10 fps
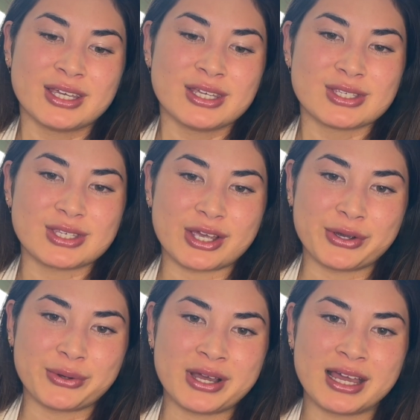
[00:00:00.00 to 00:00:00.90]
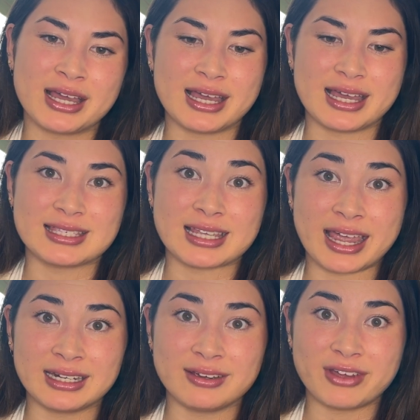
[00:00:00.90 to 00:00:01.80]
So, a
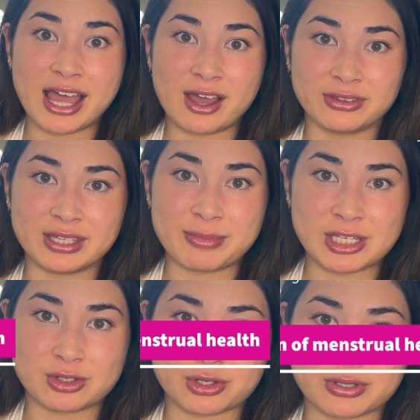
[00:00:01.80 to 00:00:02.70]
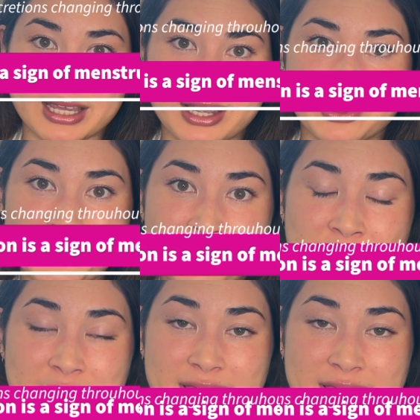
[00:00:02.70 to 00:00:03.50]
sign of a healthy menstrual cycle